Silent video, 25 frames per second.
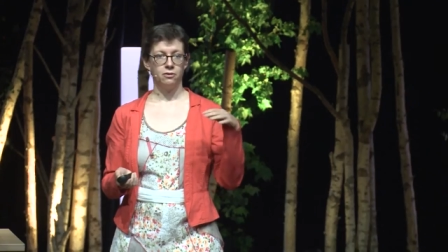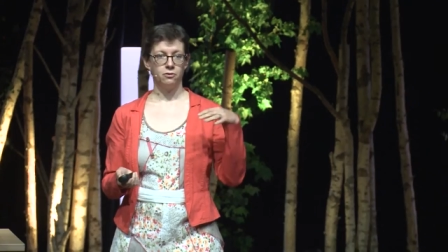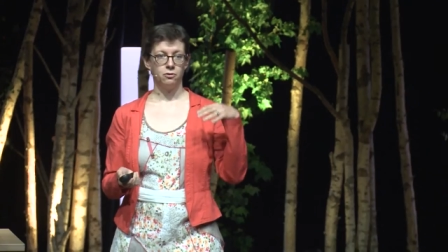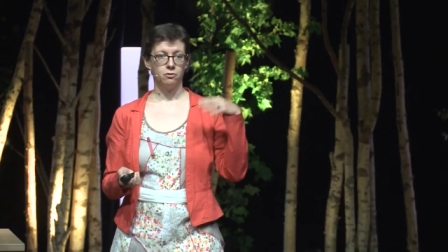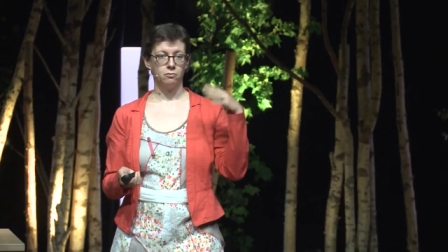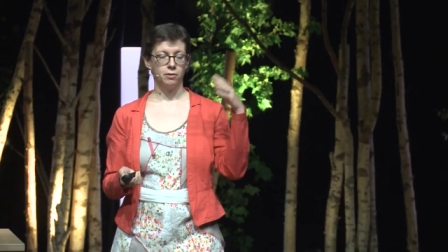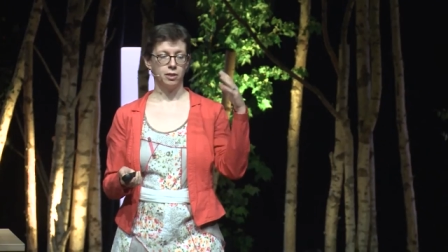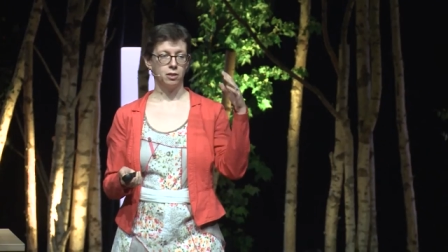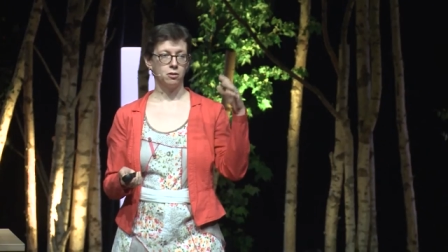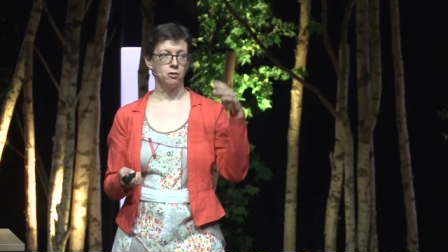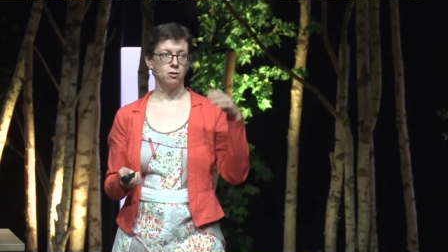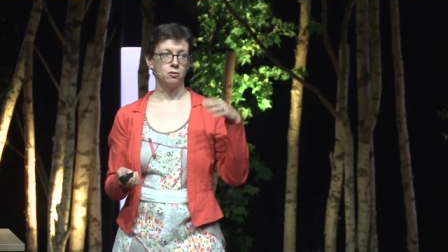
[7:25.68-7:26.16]
if
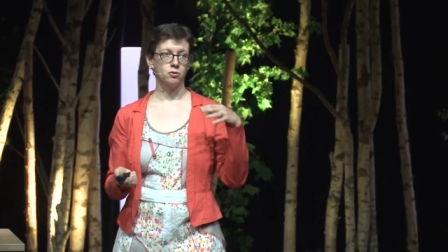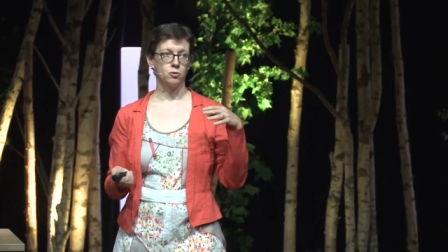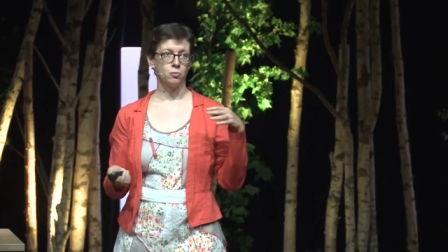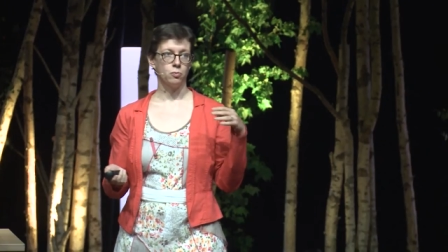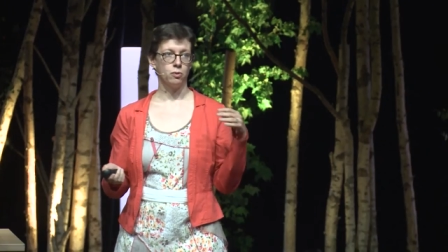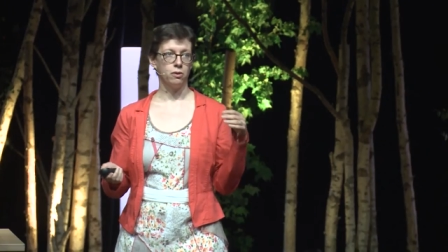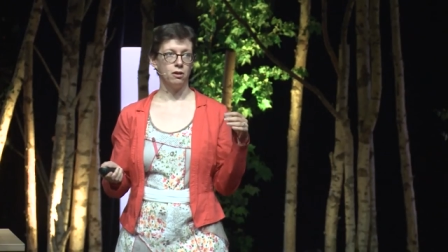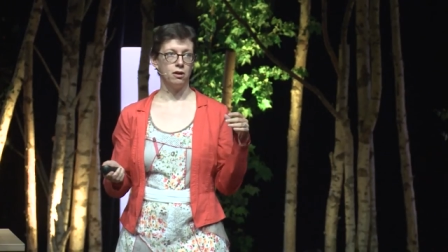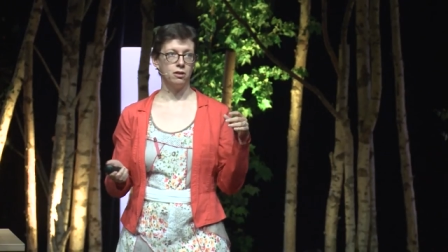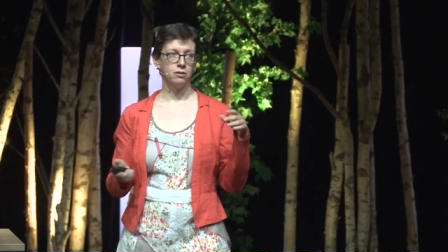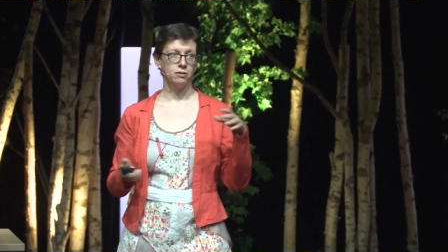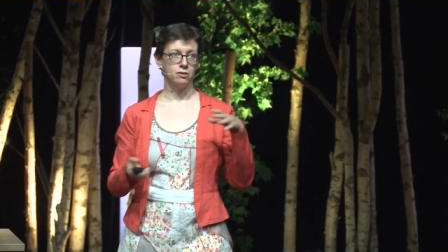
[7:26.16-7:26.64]
you recall the
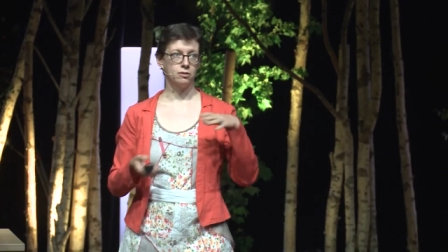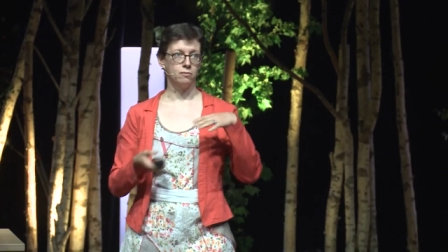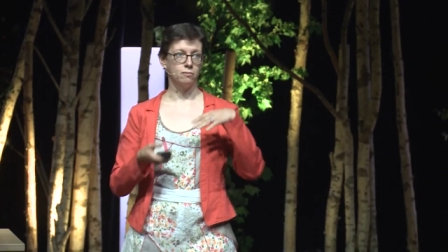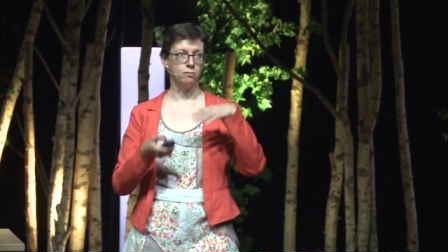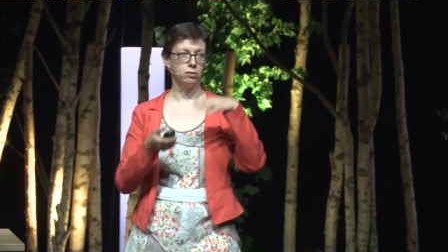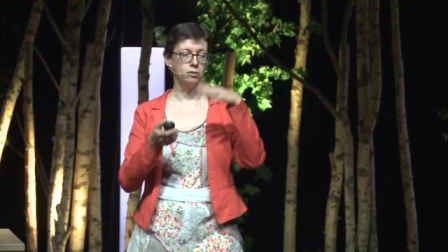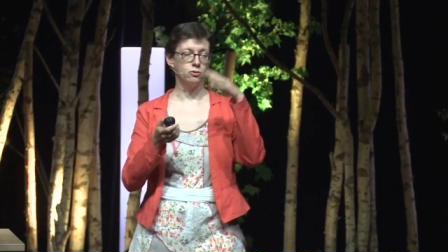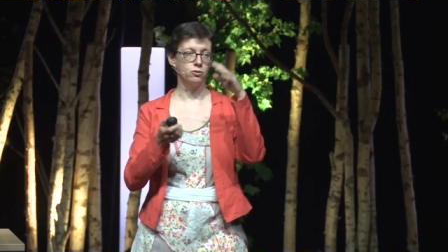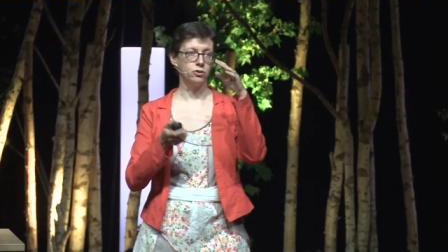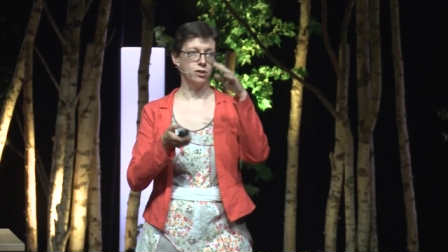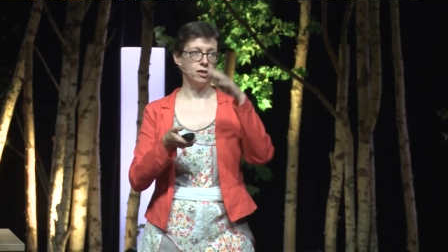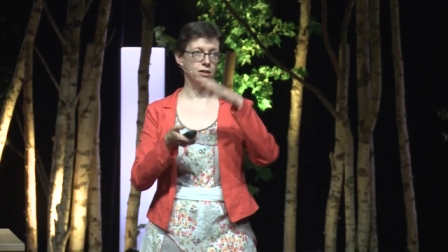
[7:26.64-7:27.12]
plot, the
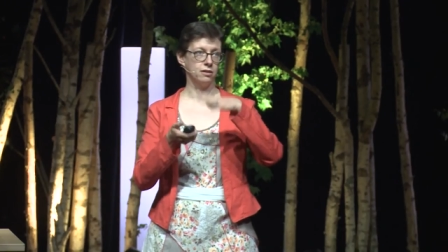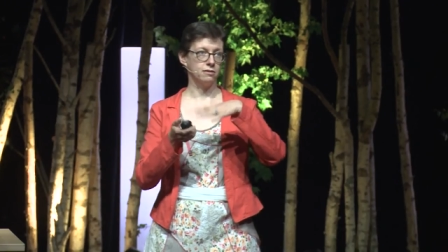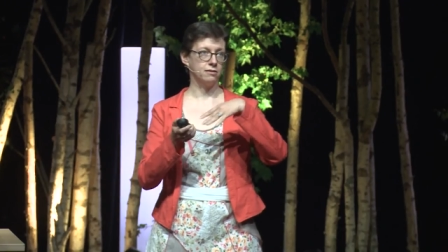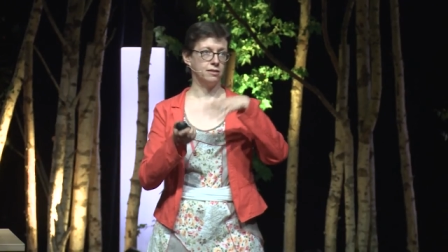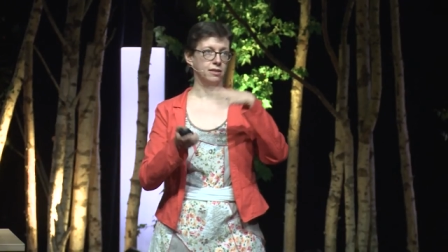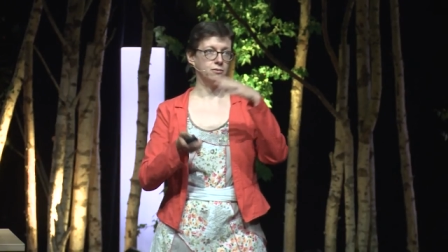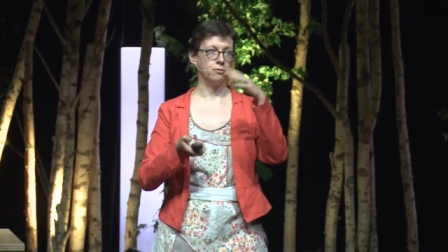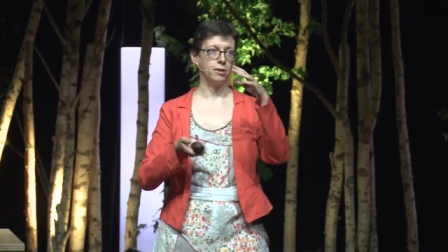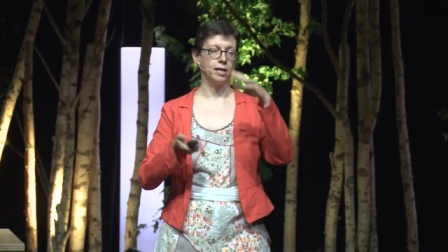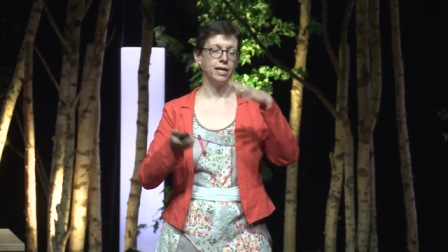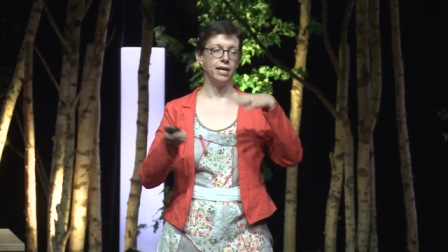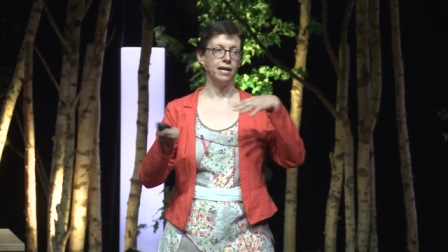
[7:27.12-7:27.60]
blue
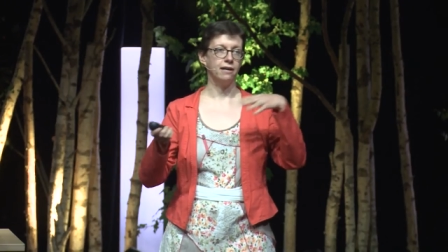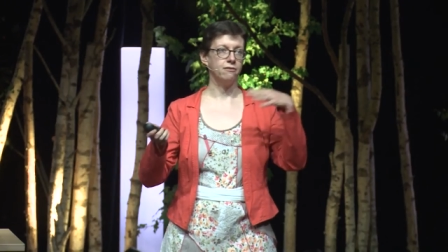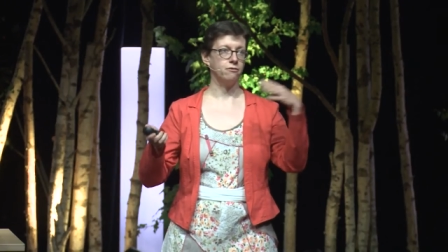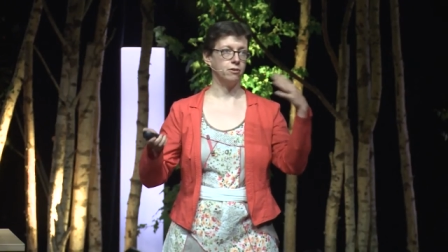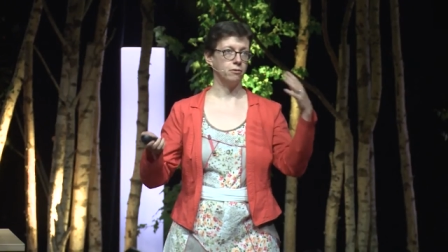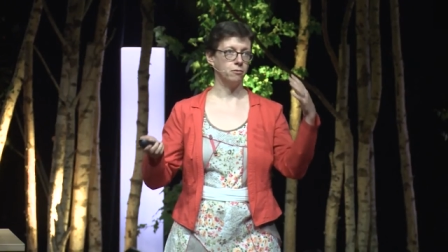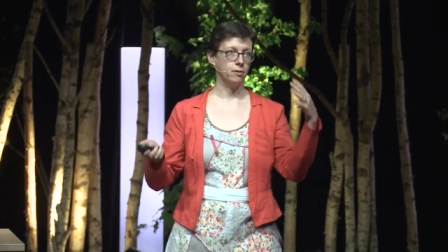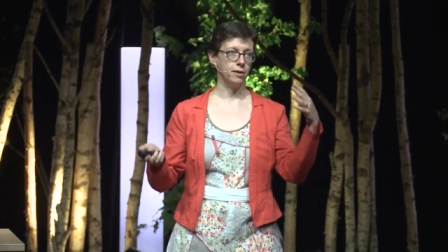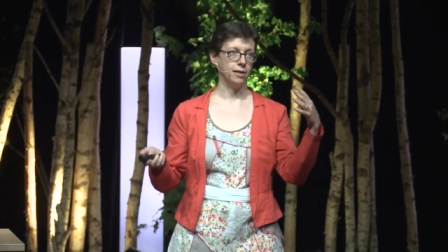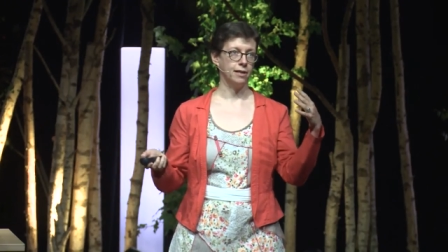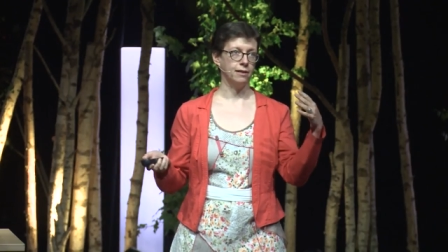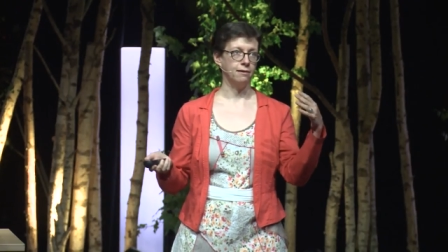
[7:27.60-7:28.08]
dots, they were
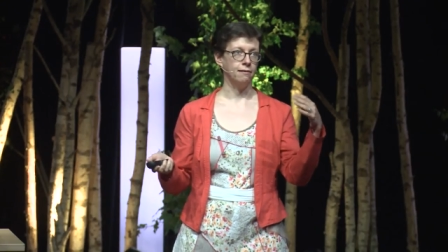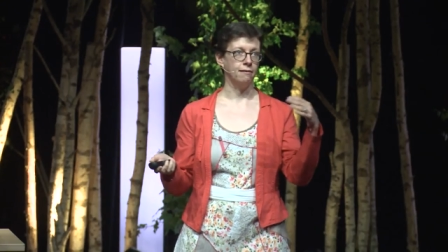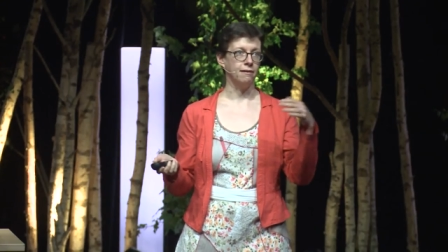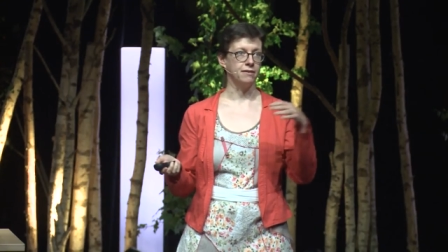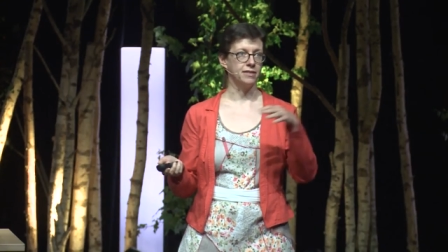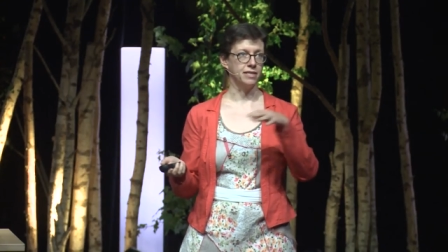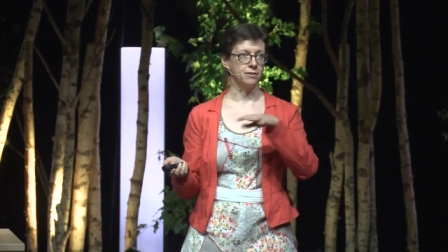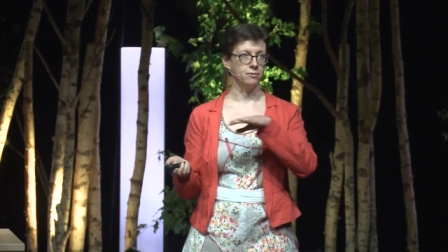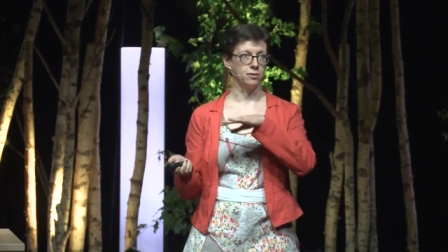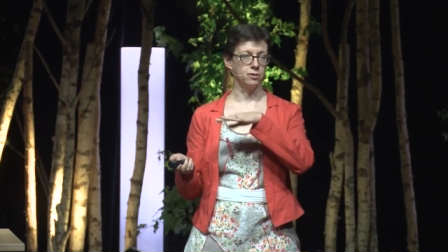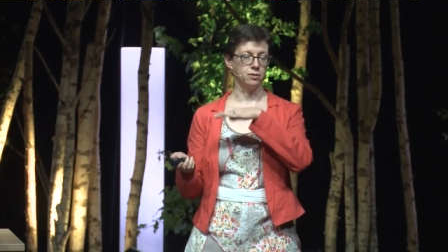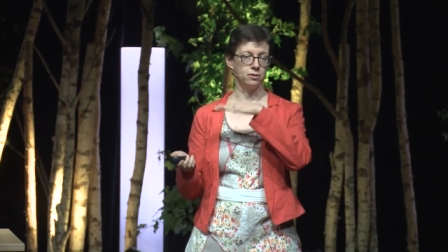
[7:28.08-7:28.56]
everywhere,
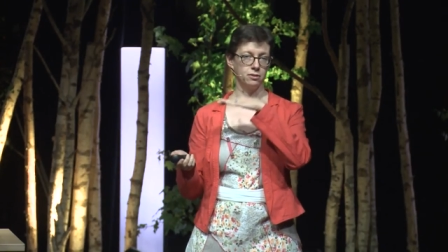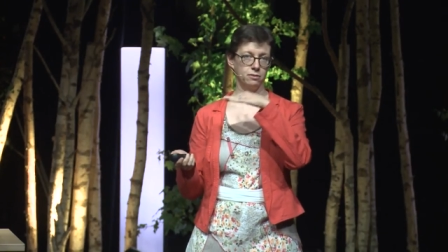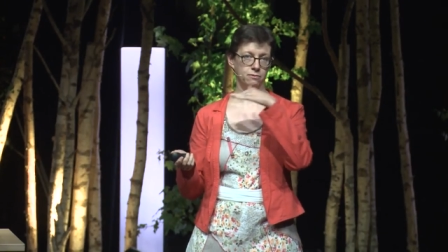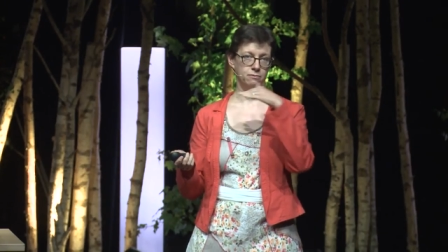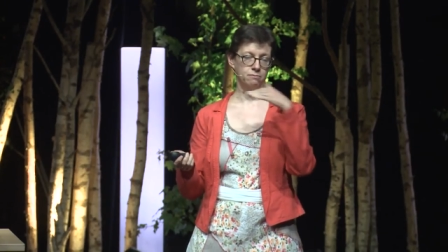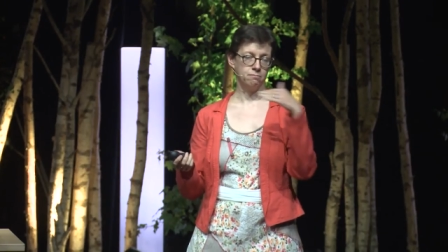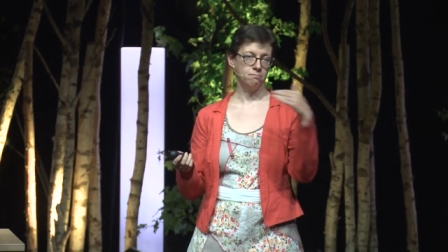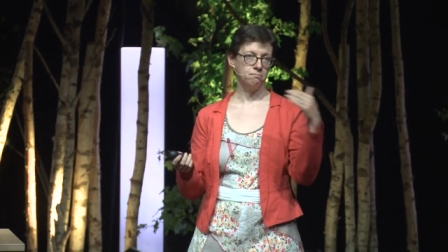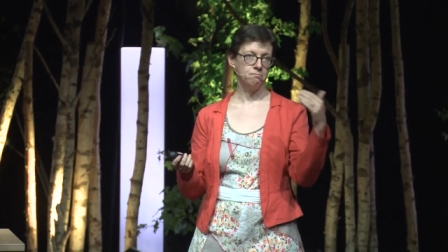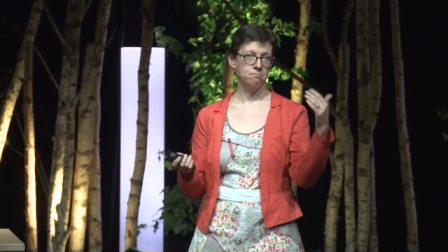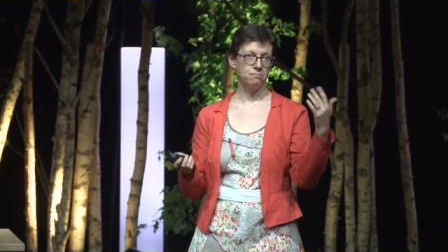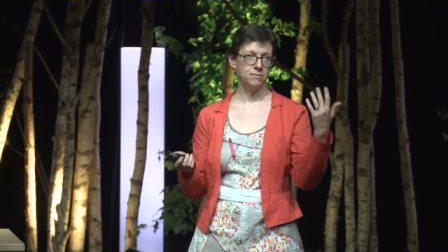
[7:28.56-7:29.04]
and they were not